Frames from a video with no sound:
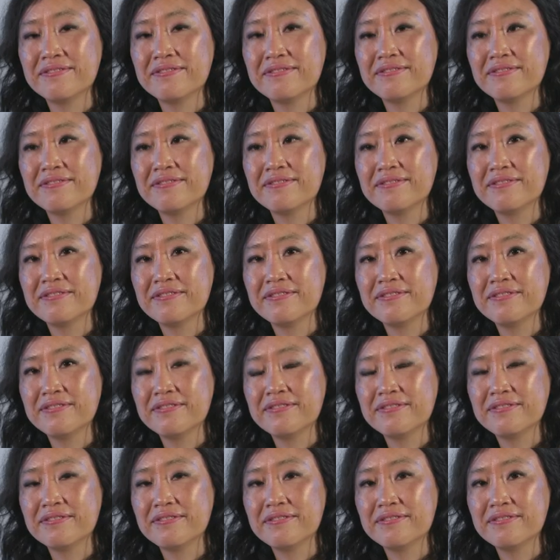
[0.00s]

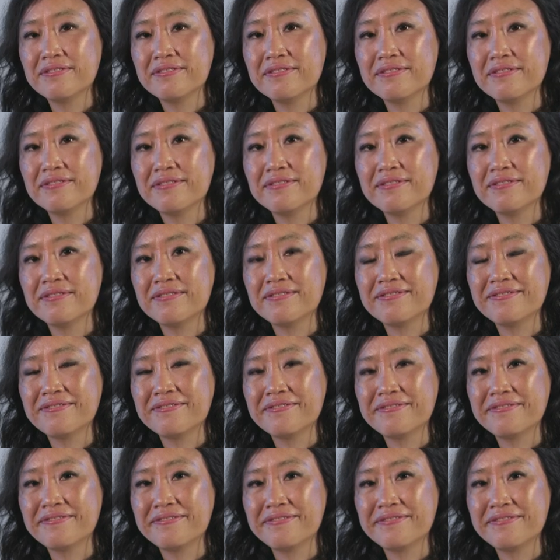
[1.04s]

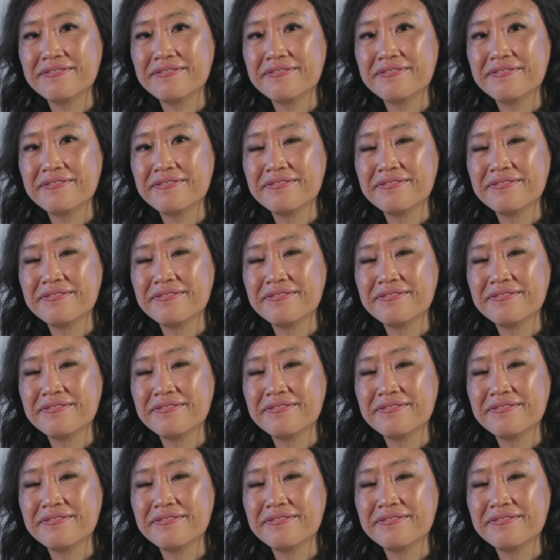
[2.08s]
[no speech]